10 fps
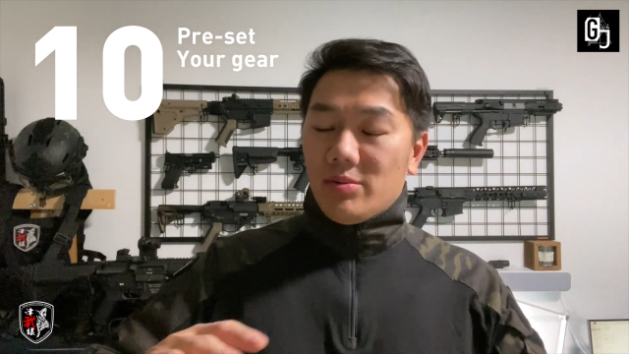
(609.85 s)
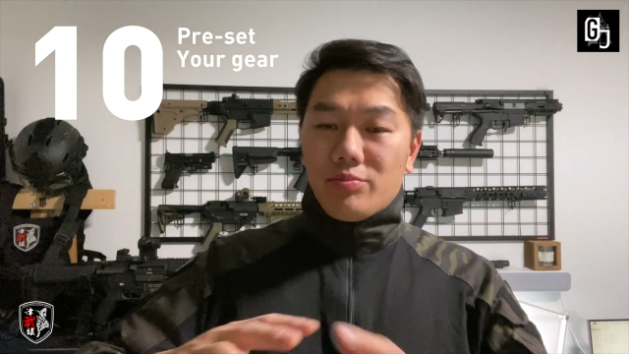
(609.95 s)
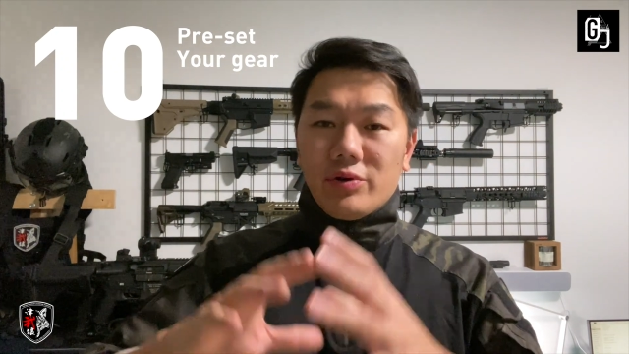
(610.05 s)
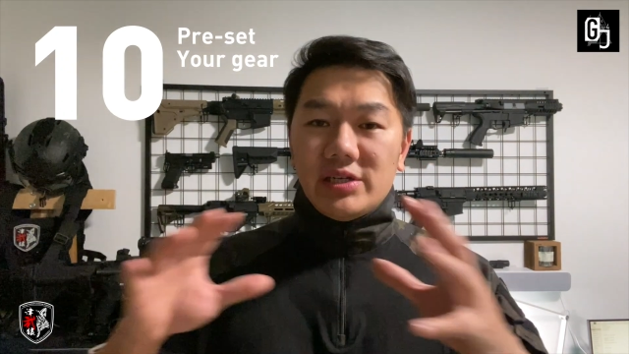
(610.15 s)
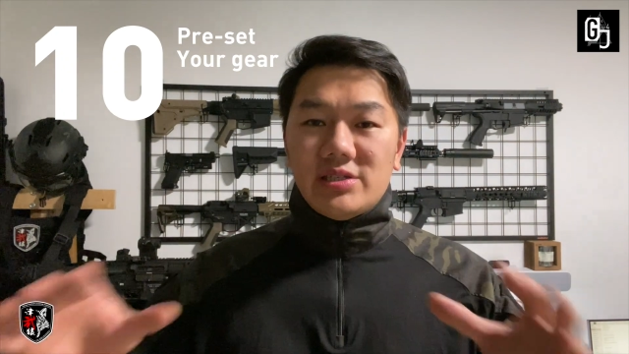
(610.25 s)

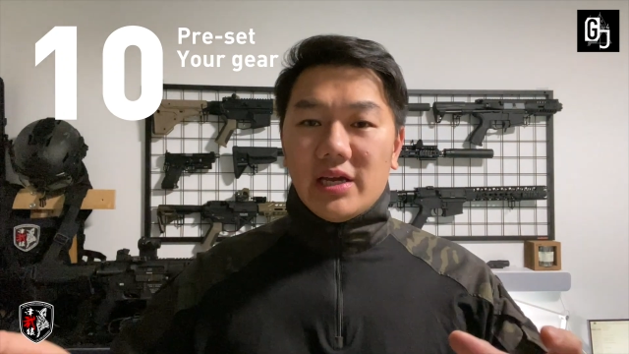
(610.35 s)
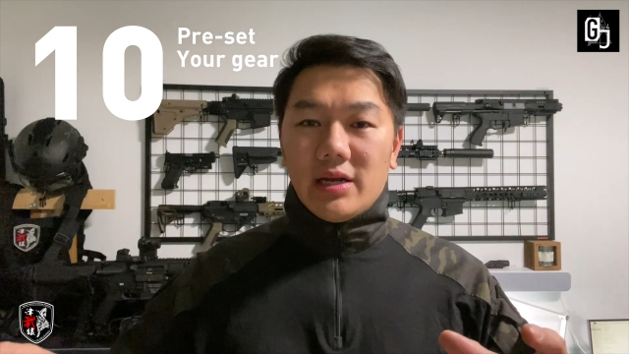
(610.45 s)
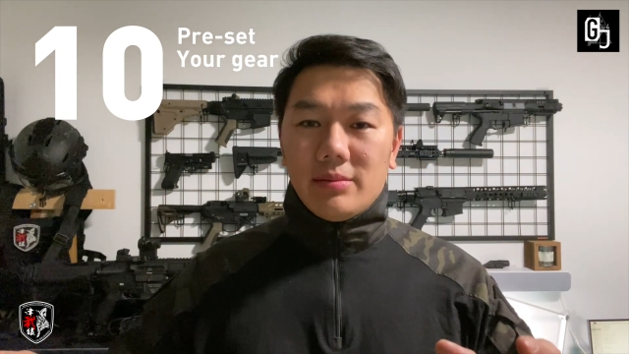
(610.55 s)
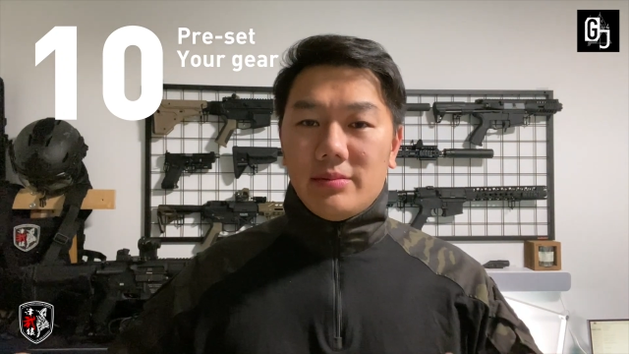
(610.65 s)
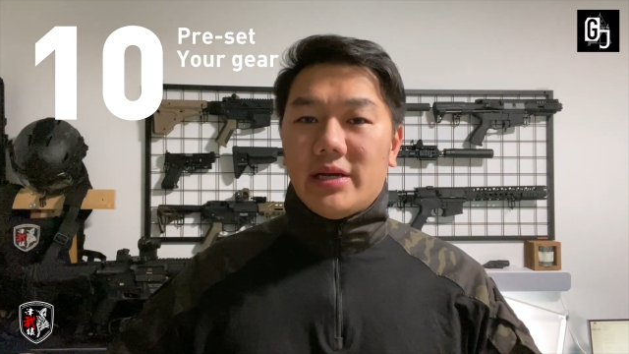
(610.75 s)
pre-set
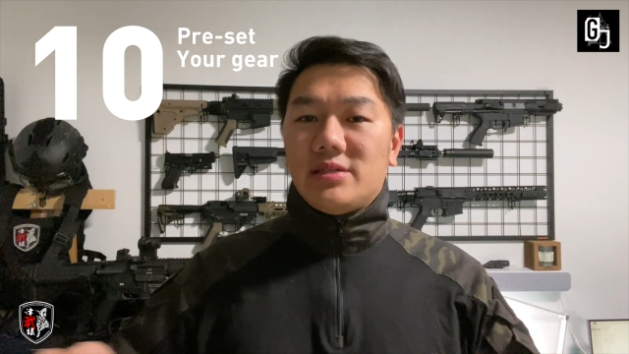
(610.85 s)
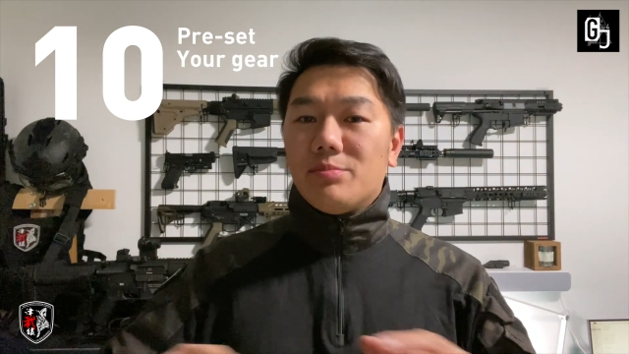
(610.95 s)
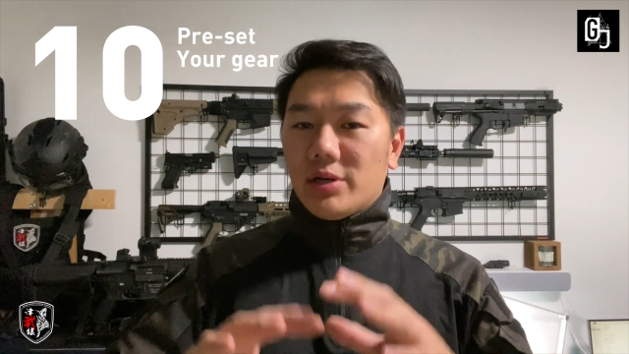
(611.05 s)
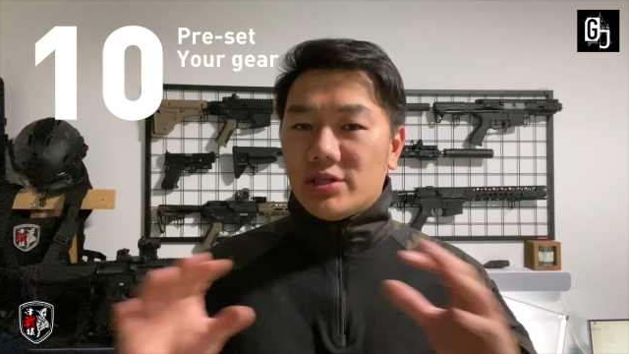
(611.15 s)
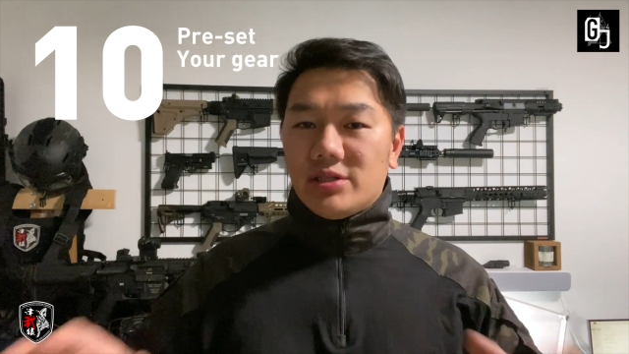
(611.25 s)
up as
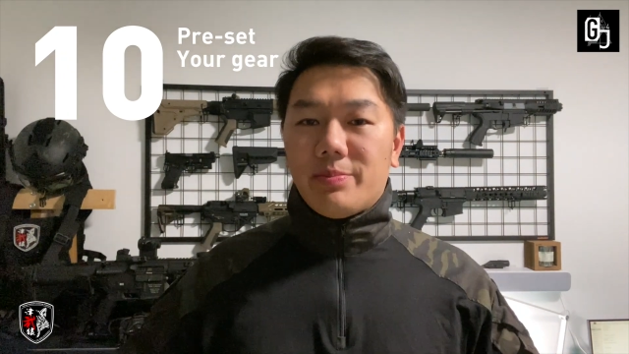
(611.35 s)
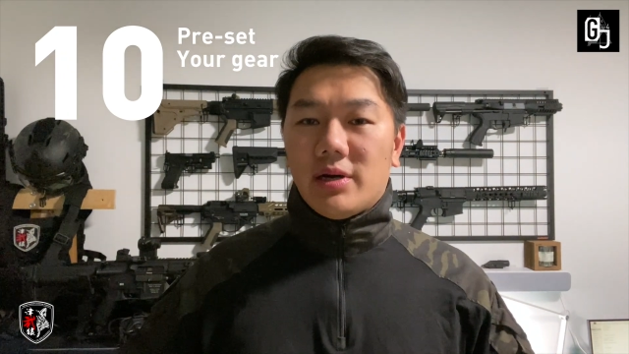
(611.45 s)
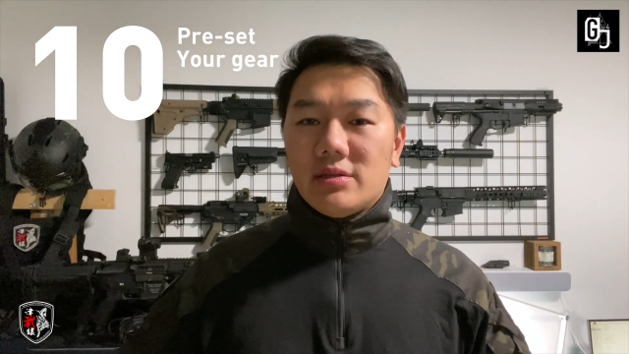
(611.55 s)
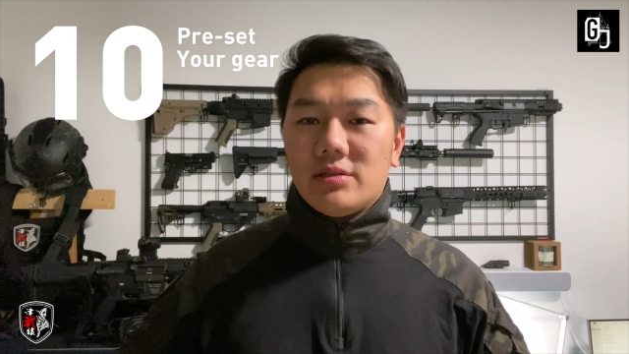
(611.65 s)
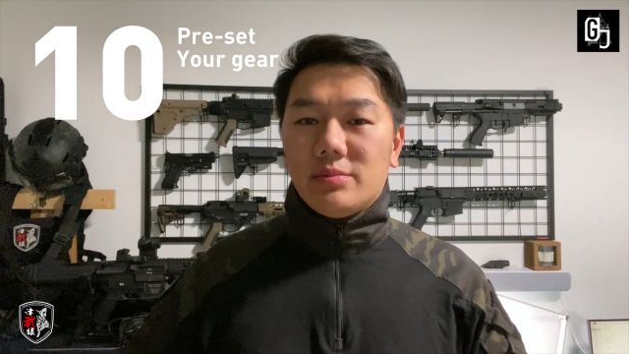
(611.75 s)
much as
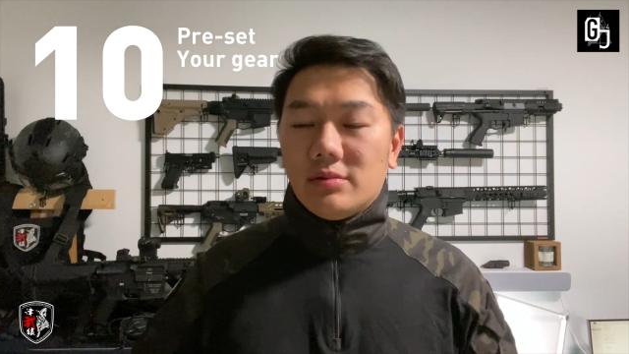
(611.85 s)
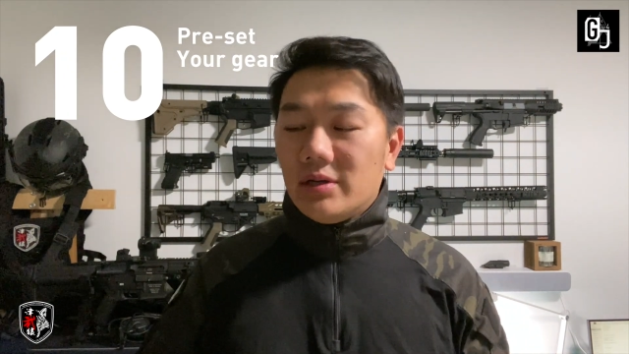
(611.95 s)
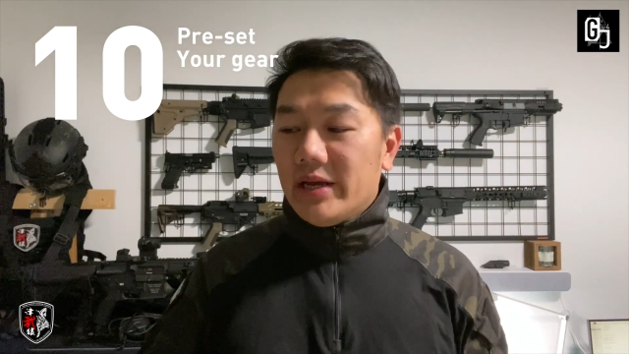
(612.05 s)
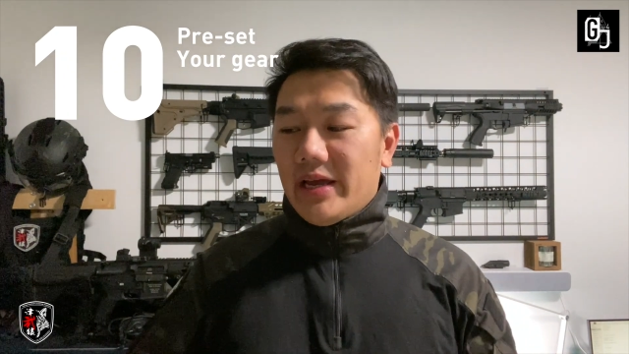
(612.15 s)
possible